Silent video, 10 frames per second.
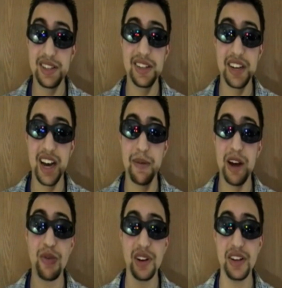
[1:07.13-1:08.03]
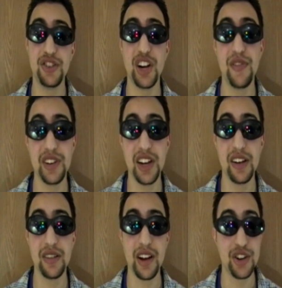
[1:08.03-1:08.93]
is the time I release Jeff and
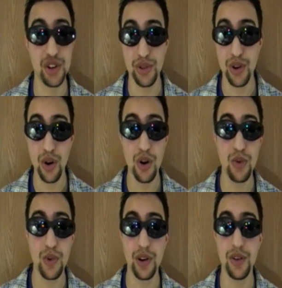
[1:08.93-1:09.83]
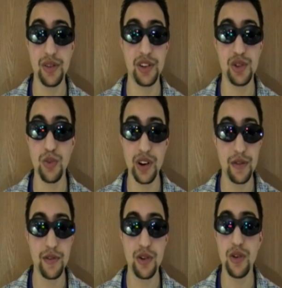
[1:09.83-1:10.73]
Taylor and show the whole world this
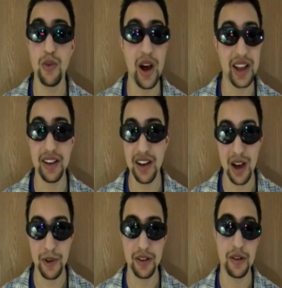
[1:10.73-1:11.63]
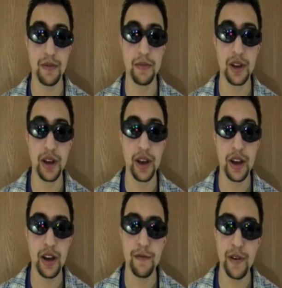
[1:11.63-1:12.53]
wonderful, wacky comic.
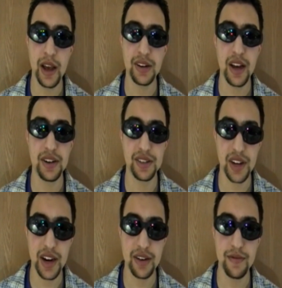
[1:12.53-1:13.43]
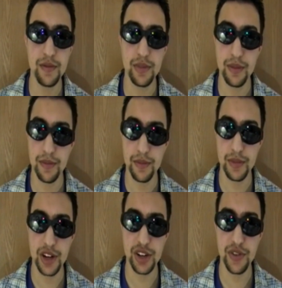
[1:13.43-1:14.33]
In fact, I decided
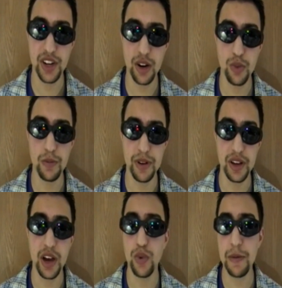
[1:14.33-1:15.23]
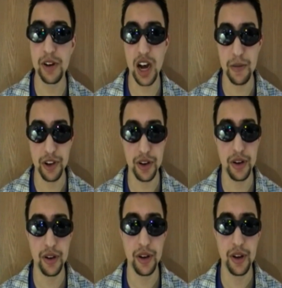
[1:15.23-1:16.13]
that Jeff and Taylor would be a webcomic
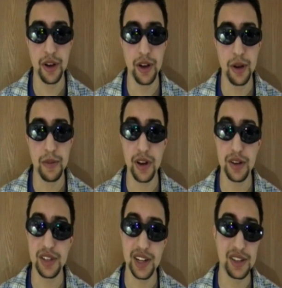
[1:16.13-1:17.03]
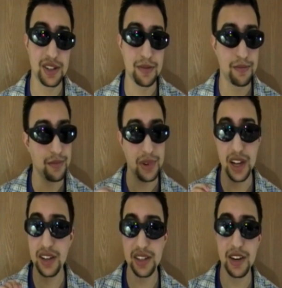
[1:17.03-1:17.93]
because it's
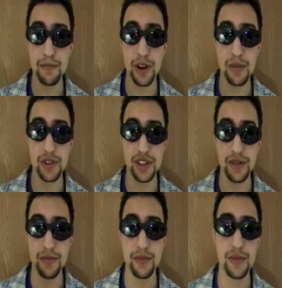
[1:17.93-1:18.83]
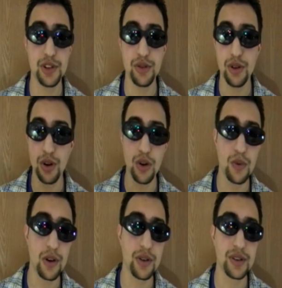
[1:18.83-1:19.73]
instant publishing to the whole
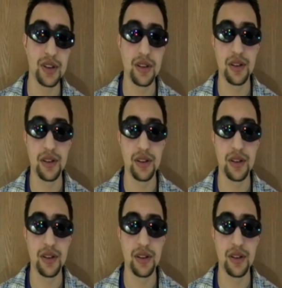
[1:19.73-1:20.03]
world.